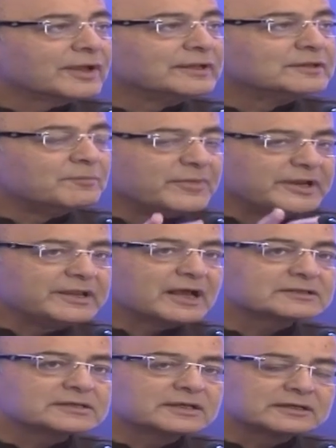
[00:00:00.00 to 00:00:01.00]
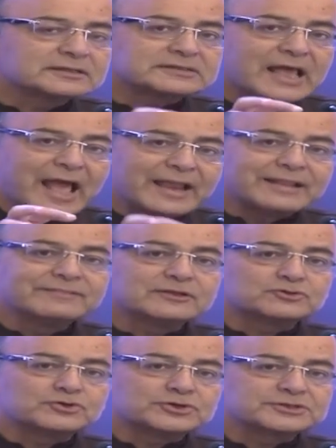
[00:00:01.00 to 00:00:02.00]
in the media circles and in the
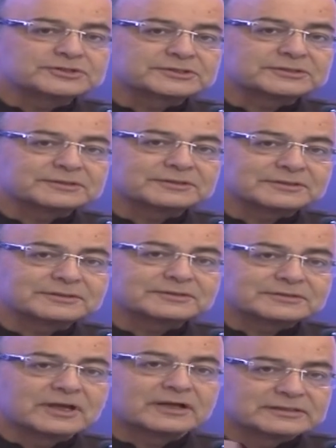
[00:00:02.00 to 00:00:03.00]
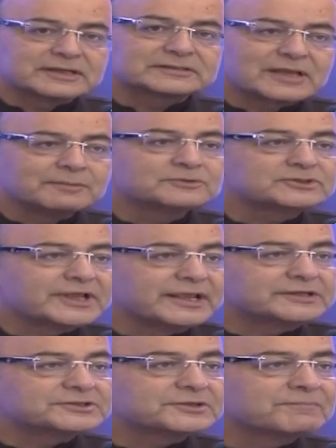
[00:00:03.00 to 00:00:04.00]
judicial circles at some
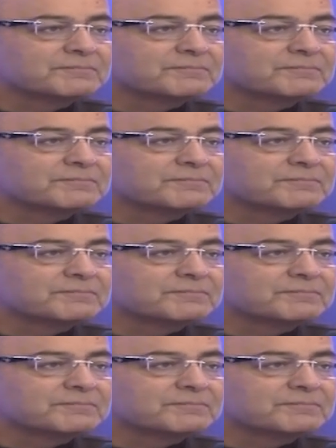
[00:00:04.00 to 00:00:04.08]
stage,